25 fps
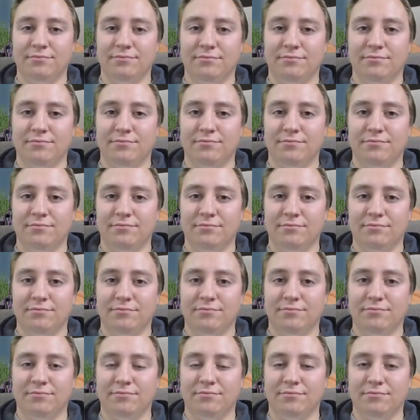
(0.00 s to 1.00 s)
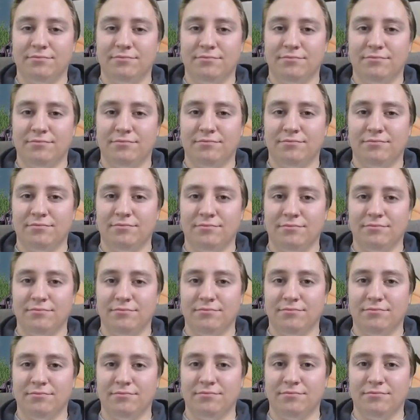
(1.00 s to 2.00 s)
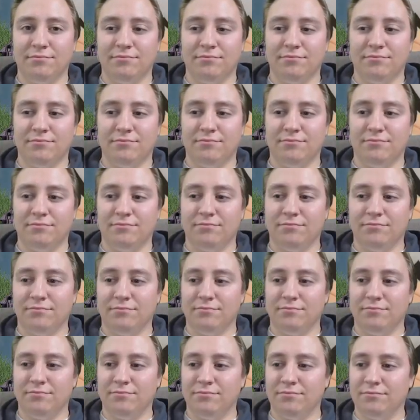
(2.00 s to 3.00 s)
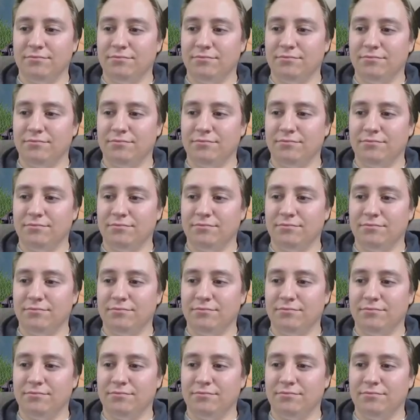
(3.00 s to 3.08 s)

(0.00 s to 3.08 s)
[no speech]